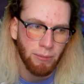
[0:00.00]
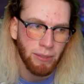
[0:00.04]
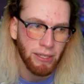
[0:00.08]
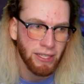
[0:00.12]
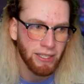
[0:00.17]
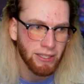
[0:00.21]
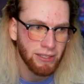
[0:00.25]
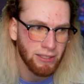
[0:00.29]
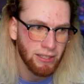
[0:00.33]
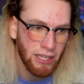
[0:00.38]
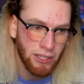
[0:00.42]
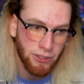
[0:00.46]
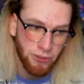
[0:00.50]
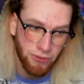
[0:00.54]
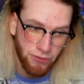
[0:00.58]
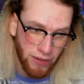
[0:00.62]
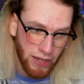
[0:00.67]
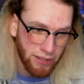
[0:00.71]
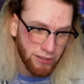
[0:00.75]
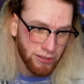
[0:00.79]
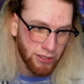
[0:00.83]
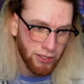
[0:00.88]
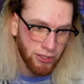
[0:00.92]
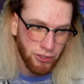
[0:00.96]
Because let's
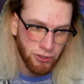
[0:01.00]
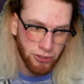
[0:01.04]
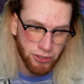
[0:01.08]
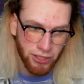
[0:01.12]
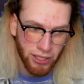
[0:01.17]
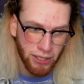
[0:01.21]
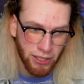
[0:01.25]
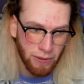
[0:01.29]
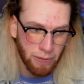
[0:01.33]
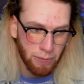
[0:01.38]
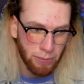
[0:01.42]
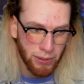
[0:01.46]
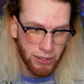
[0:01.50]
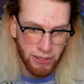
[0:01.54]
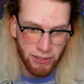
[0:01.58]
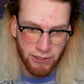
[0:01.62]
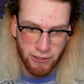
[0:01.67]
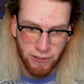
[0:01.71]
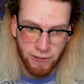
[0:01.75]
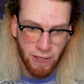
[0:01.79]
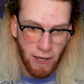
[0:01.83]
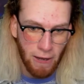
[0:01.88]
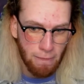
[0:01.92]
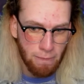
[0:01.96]
face it, there's gonna
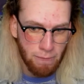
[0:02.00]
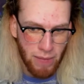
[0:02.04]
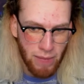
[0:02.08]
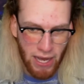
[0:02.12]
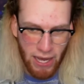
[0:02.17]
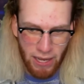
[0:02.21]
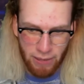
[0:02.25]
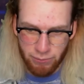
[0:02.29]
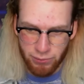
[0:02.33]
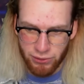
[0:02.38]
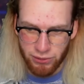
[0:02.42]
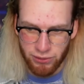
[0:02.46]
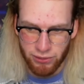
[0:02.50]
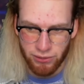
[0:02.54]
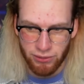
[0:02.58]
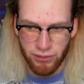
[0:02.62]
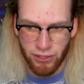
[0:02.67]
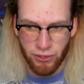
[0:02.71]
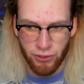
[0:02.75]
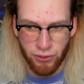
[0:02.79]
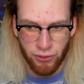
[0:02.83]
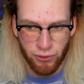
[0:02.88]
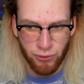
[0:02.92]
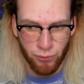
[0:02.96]
be some
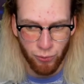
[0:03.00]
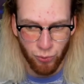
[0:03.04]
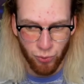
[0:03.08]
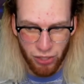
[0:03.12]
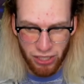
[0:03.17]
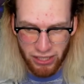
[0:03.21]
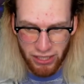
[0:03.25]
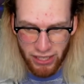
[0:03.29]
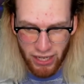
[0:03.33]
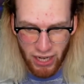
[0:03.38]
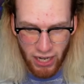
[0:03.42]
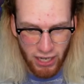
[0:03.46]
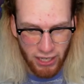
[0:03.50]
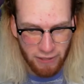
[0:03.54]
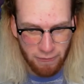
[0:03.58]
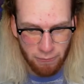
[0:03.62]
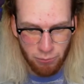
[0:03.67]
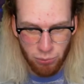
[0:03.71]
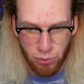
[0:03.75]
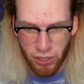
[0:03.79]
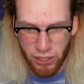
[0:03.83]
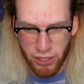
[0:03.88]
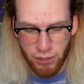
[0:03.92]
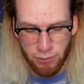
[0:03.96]
maps that are really
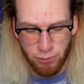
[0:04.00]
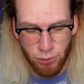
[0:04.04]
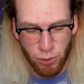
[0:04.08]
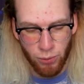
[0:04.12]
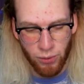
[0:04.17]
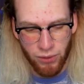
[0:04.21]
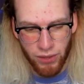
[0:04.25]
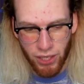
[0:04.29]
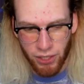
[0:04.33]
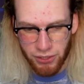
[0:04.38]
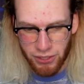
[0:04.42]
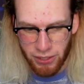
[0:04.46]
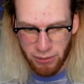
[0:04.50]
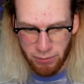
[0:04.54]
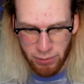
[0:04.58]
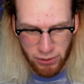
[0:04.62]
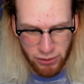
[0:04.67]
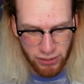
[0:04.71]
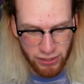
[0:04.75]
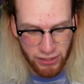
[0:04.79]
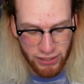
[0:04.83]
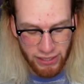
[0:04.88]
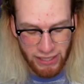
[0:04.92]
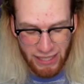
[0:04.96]
unplayable without the
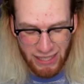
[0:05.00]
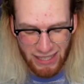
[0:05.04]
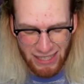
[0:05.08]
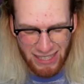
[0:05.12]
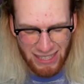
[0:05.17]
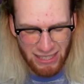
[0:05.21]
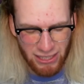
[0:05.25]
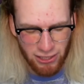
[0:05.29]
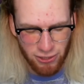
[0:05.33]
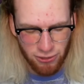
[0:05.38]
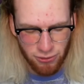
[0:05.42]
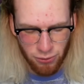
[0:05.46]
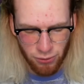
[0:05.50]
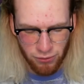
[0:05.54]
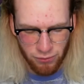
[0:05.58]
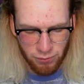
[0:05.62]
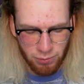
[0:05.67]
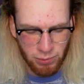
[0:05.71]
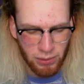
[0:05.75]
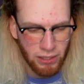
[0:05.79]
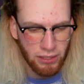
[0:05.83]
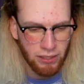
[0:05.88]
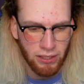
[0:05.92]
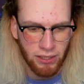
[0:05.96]
ability to gain any sort
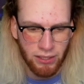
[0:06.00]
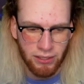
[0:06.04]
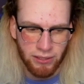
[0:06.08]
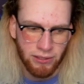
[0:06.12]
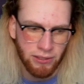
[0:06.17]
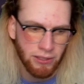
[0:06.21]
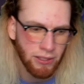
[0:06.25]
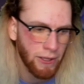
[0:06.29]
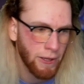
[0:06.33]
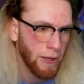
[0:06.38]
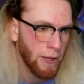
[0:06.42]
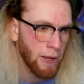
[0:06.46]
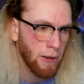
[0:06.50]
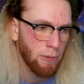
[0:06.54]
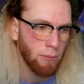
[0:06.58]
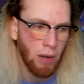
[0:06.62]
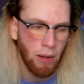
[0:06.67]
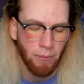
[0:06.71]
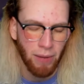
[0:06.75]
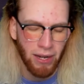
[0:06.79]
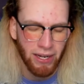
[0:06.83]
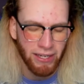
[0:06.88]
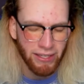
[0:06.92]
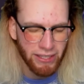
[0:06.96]
of Bloodlust.
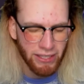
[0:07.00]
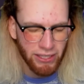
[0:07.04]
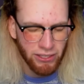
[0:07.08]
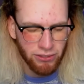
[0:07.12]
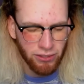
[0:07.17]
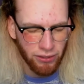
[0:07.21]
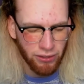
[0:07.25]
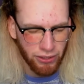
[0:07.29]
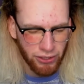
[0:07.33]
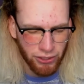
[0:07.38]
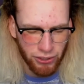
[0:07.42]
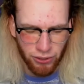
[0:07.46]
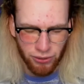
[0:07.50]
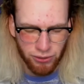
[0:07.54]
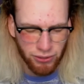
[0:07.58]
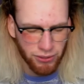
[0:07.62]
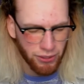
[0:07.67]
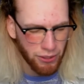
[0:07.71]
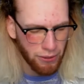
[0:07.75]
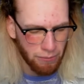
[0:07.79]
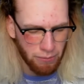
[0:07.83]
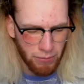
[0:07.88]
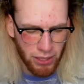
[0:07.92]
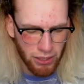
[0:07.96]
My mind instantly goes
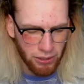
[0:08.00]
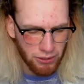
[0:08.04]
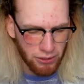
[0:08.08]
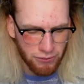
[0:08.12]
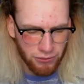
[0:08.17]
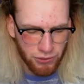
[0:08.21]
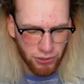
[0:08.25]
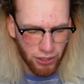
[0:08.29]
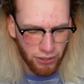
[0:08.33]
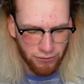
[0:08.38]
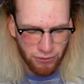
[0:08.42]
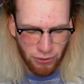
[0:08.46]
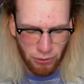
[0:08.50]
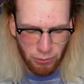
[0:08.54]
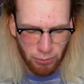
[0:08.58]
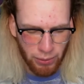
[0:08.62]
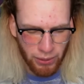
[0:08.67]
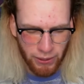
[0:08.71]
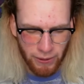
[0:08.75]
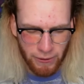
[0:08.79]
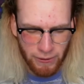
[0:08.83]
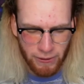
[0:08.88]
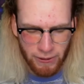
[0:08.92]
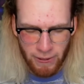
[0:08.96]
to the middle of Suffo
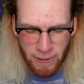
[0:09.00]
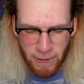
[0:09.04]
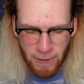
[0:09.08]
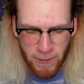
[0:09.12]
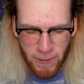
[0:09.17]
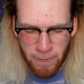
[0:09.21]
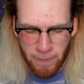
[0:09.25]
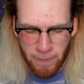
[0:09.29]
Pit.